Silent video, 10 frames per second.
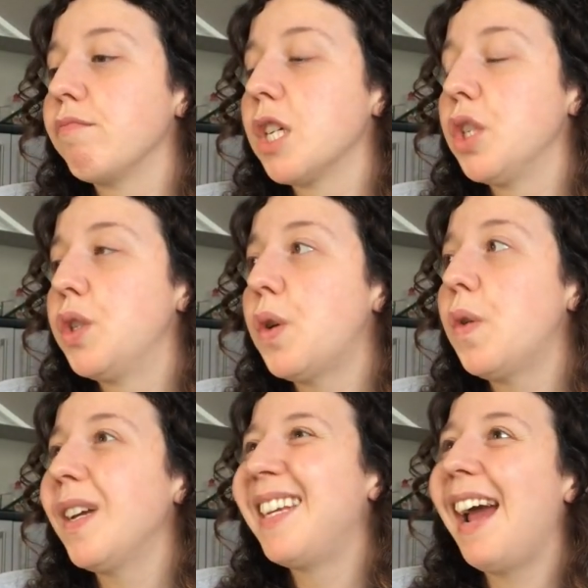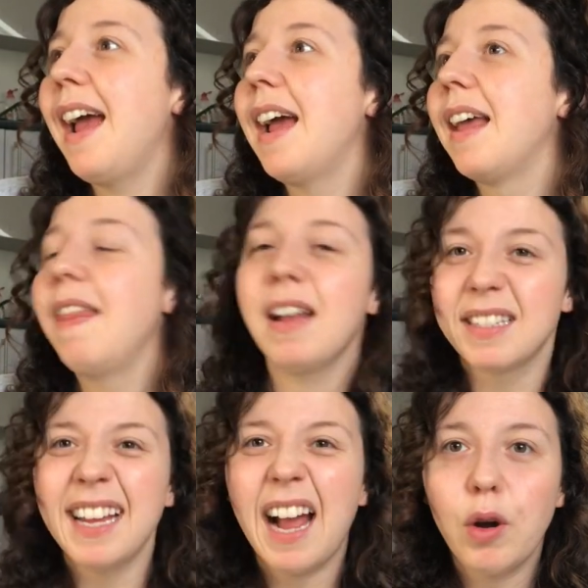So yeah,
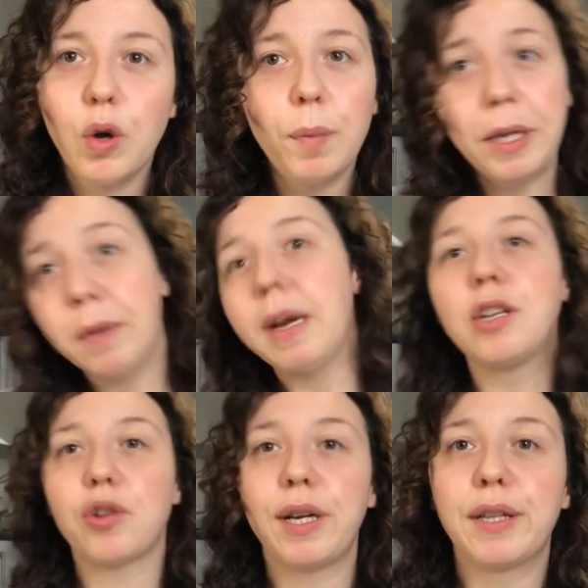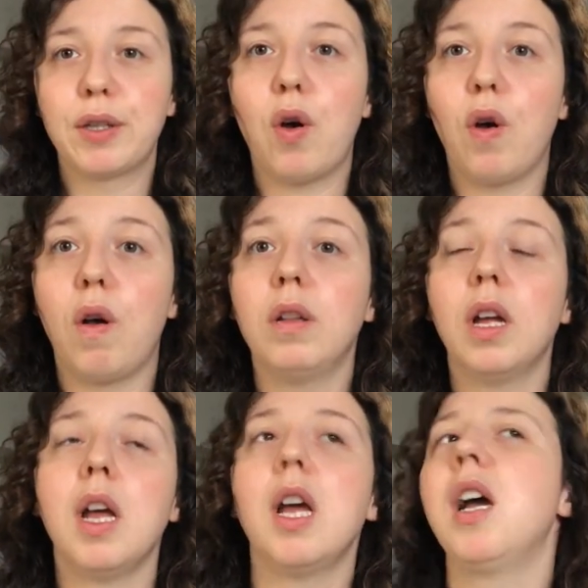that's it. I hope you enjoyed this haul.
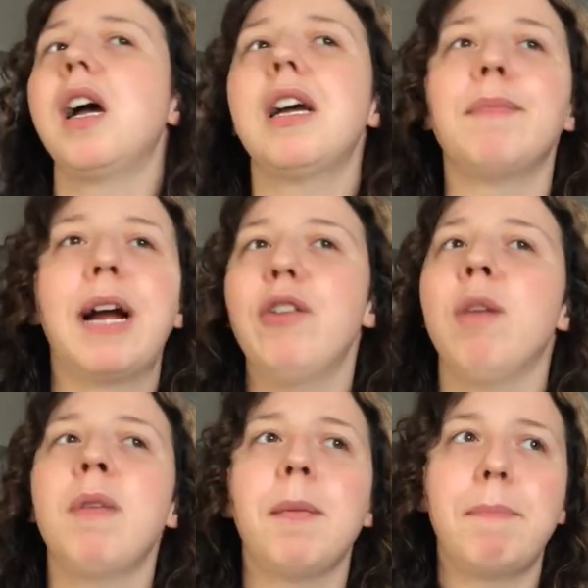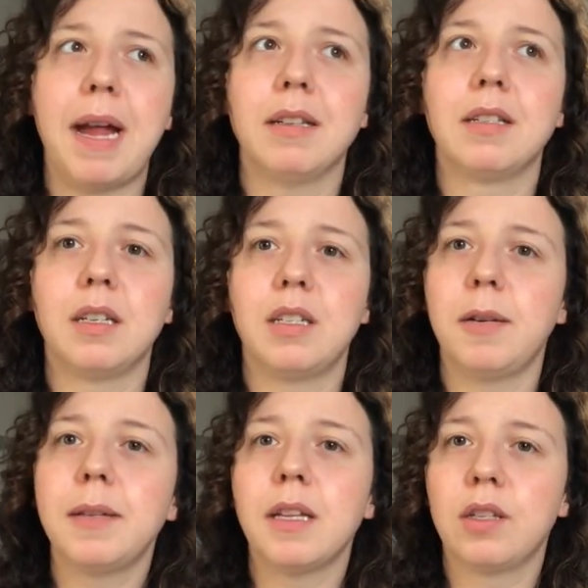I know I'm not the best at
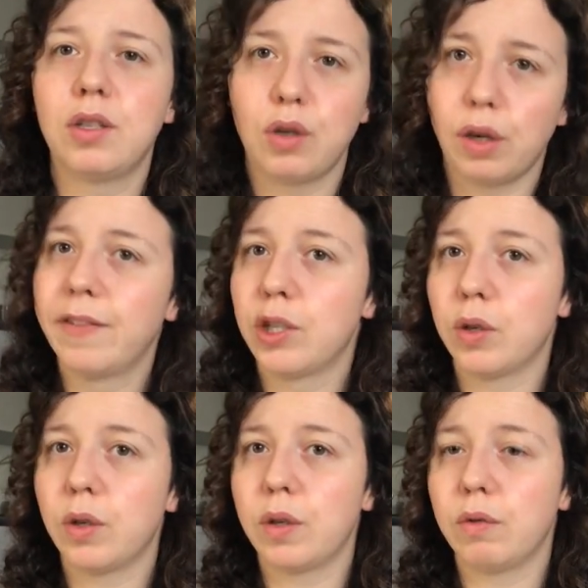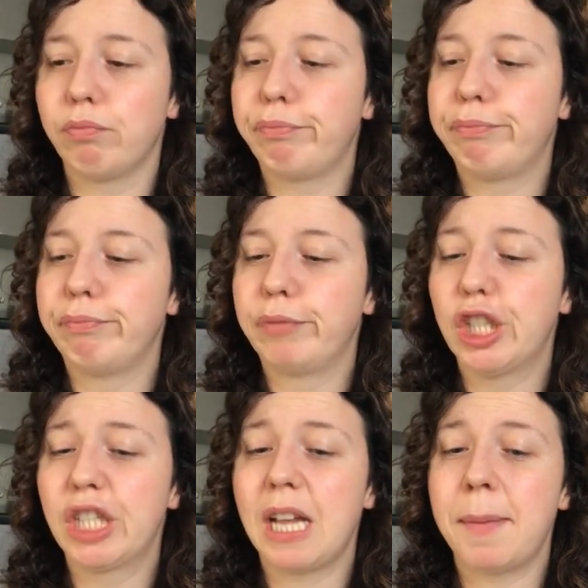doing this stuff, so
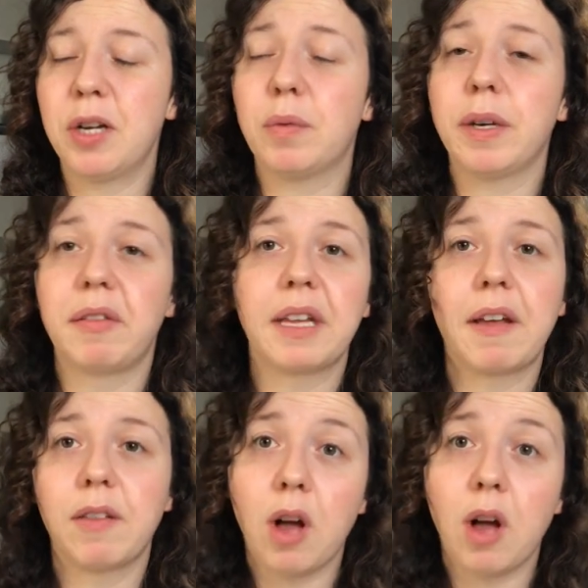just let me know what you think in the